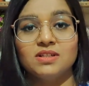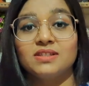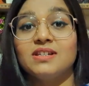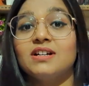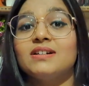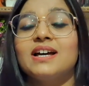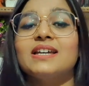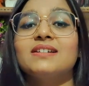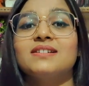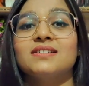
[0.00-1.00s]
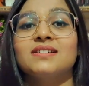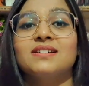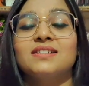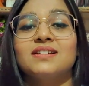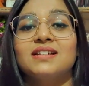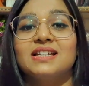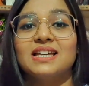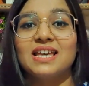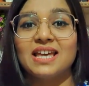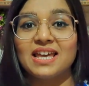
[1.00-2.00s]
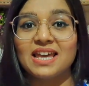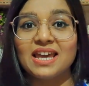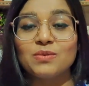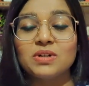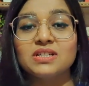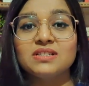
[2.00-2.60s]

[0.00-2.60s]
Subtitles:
They are like A1,